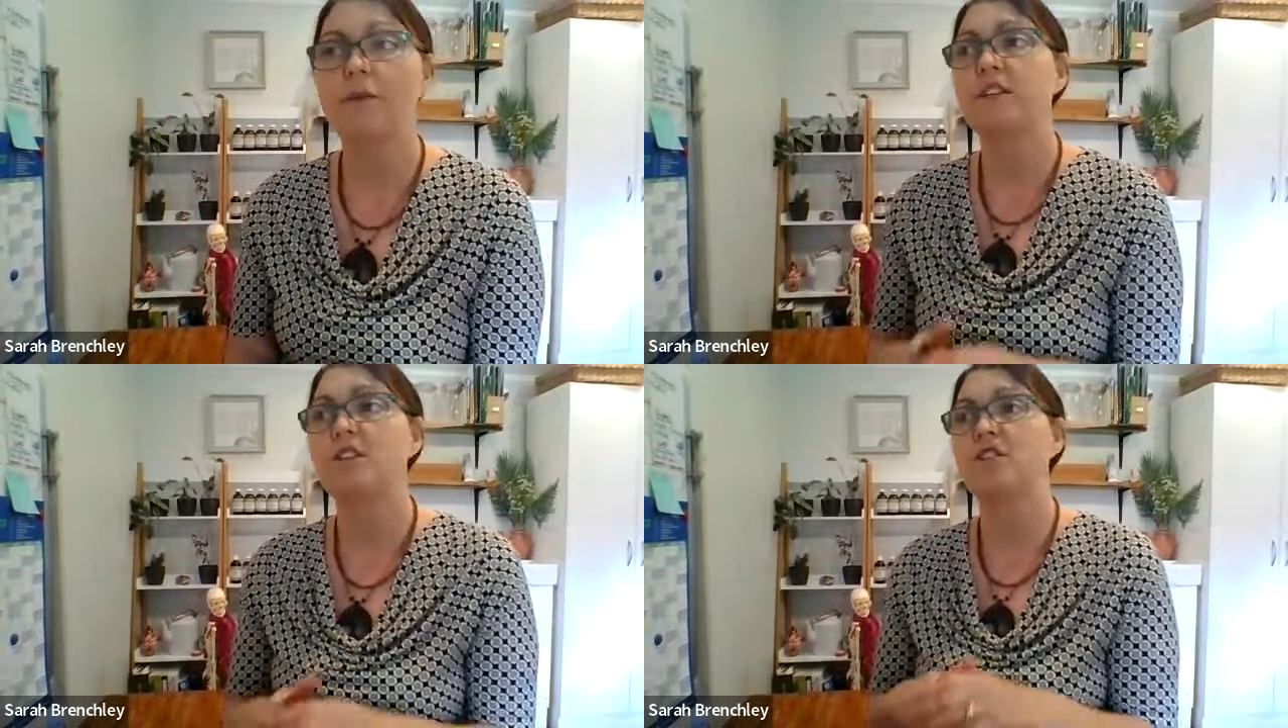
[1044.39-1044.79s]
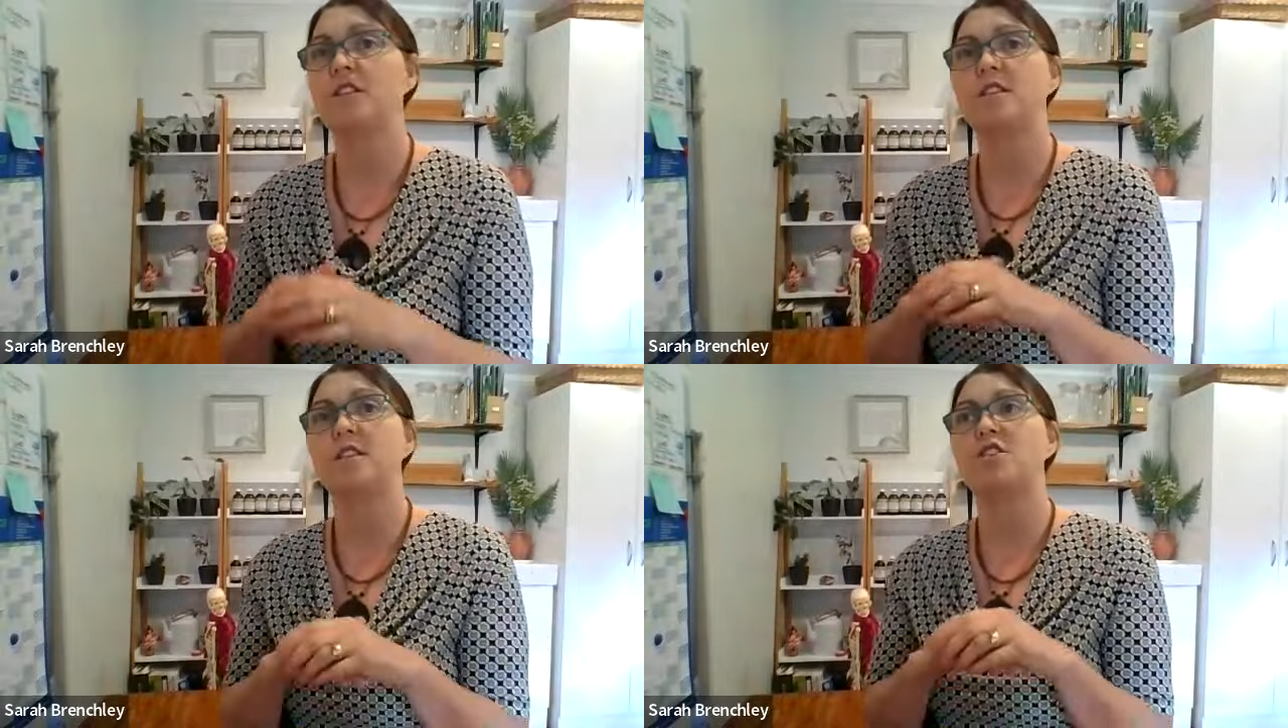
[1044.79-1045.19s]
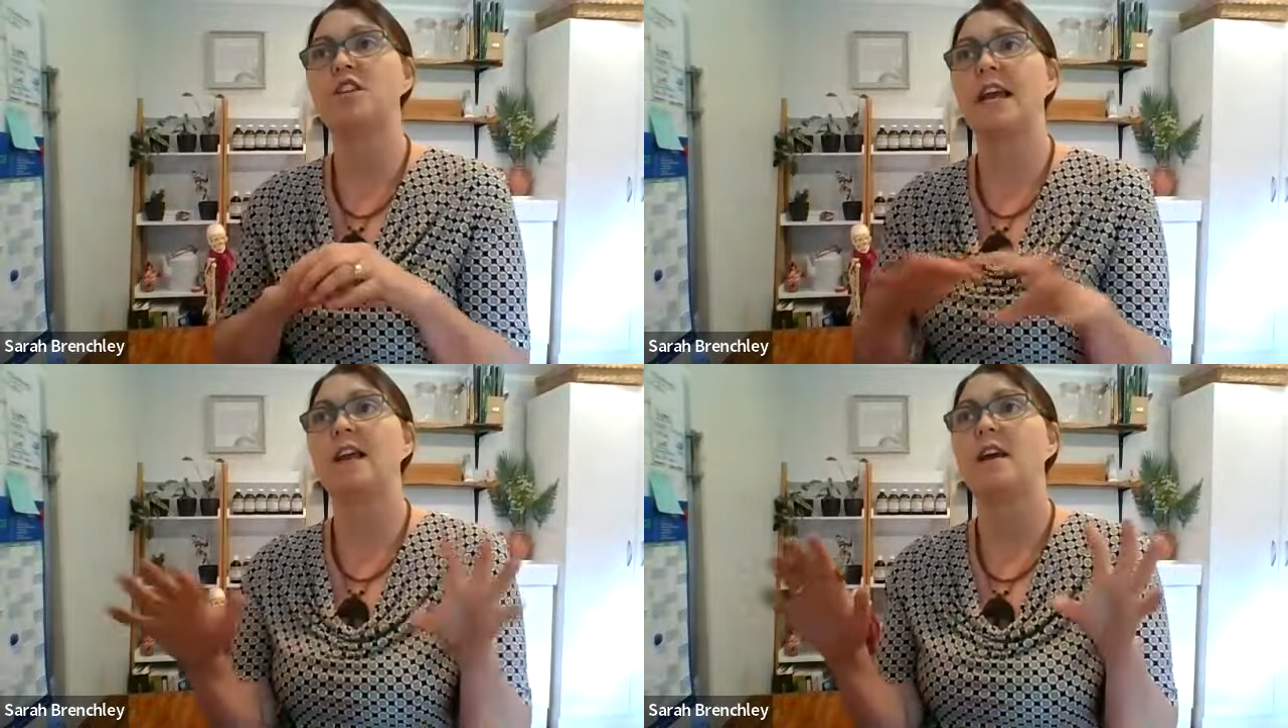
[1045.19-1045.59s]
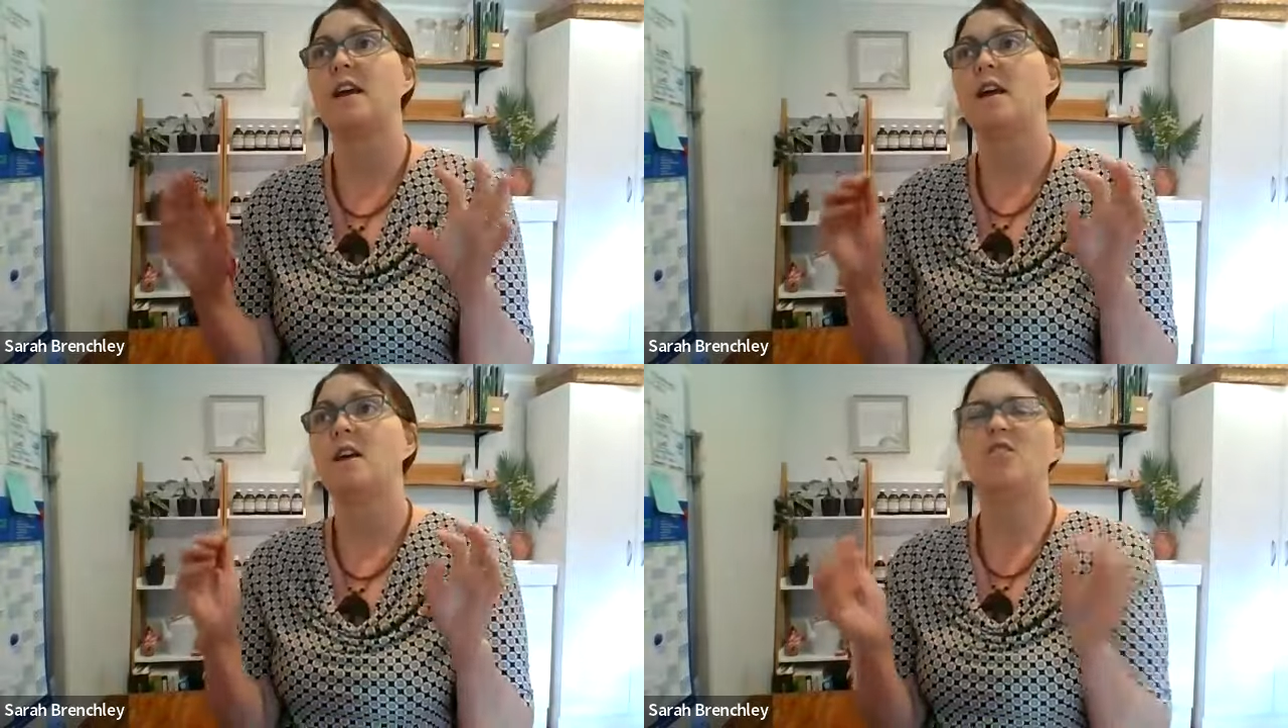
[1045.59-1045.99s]
It's just a check,
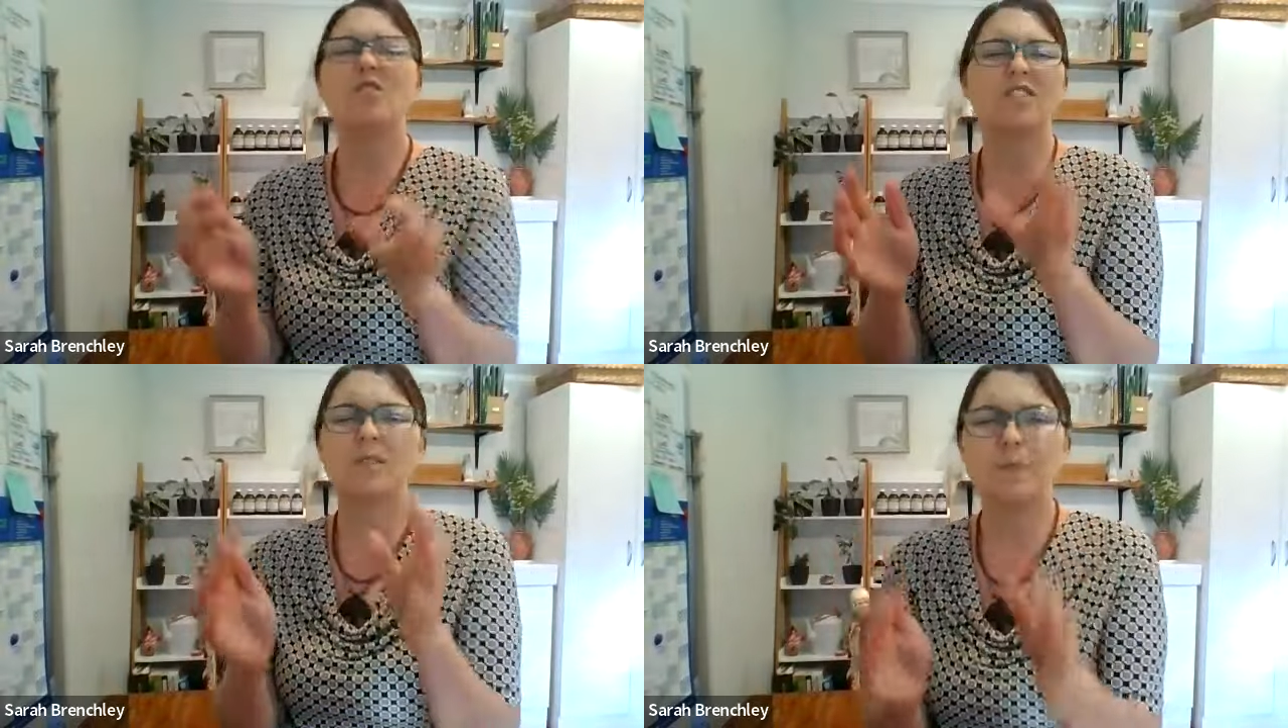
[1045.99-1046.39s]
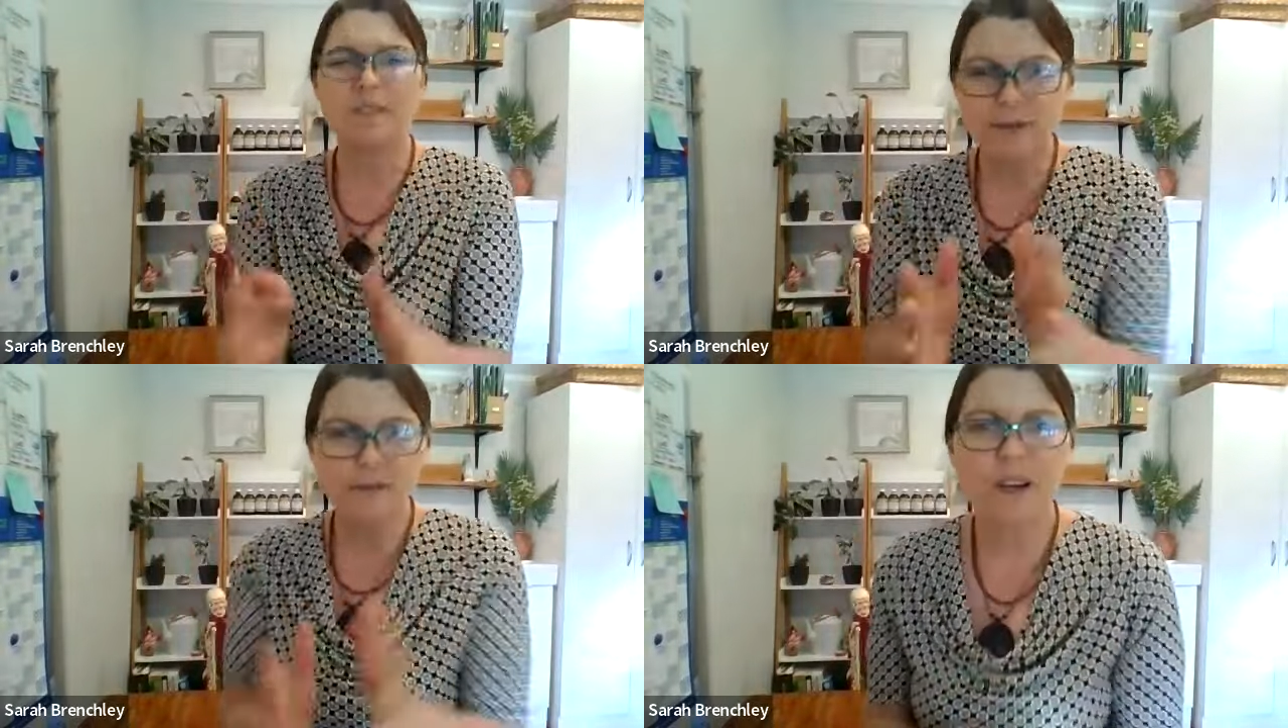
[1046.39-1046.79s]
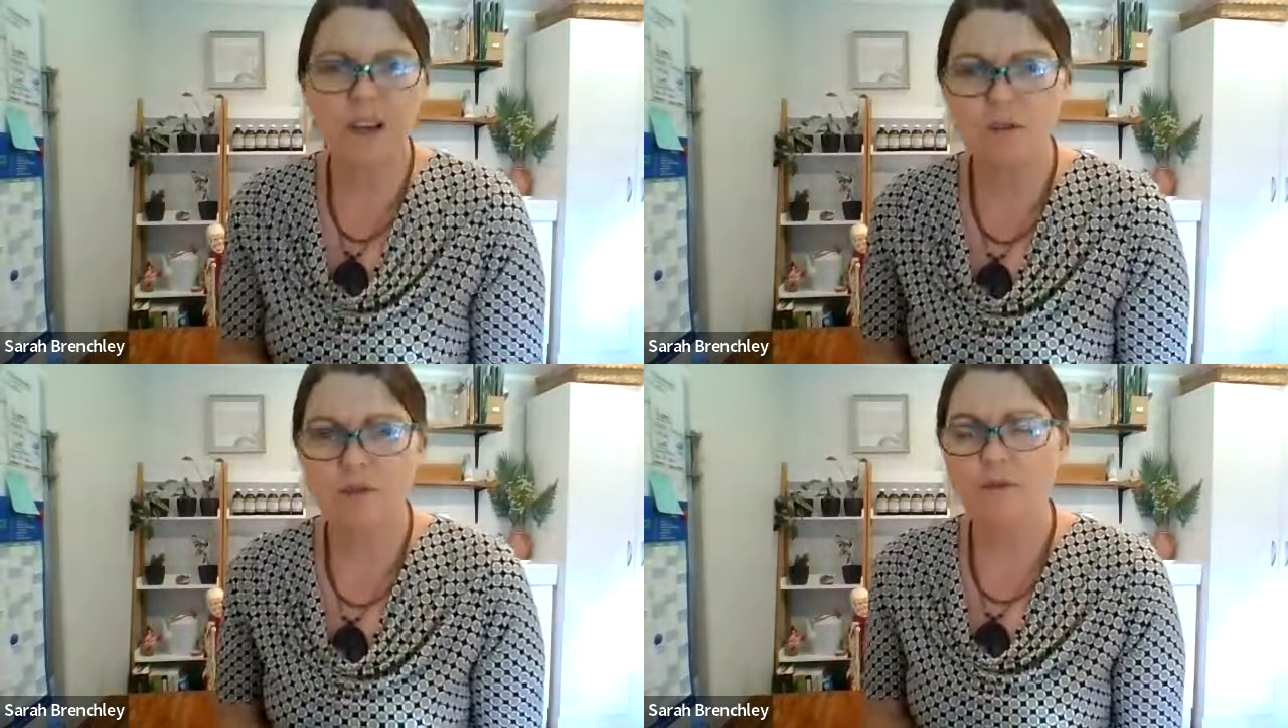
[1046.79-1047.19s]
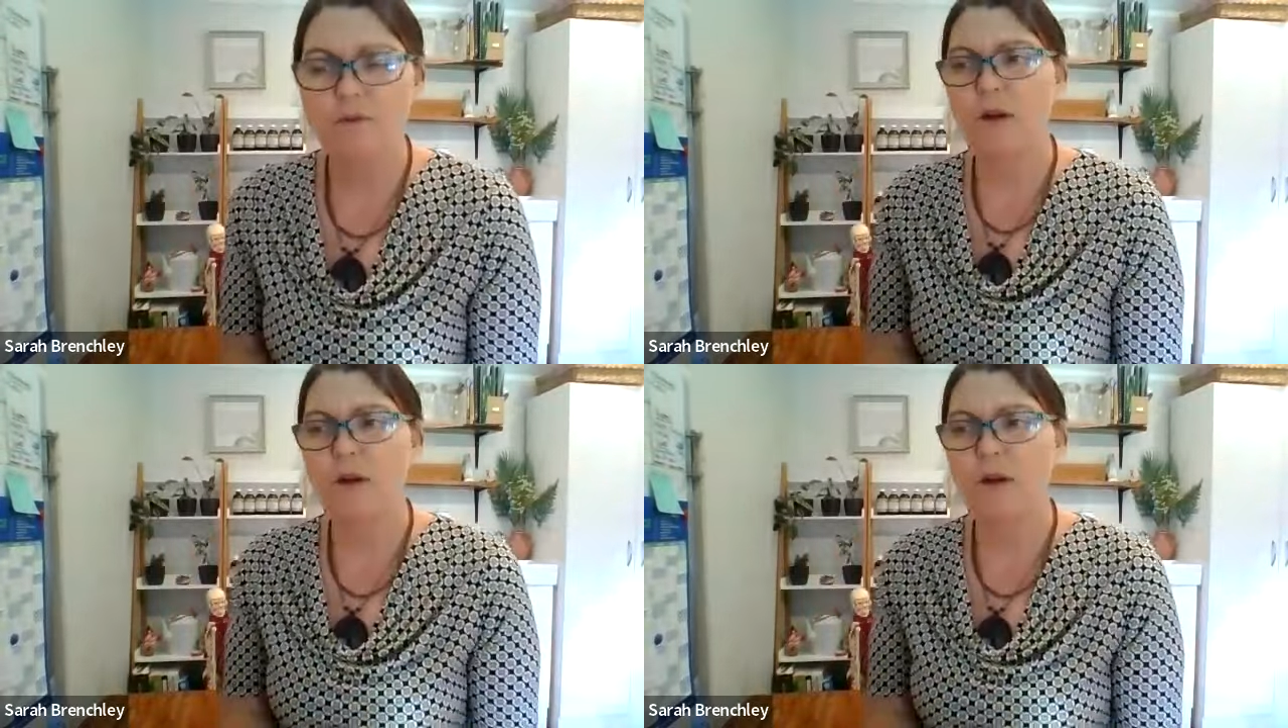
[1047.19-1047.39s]
not specifically of, of,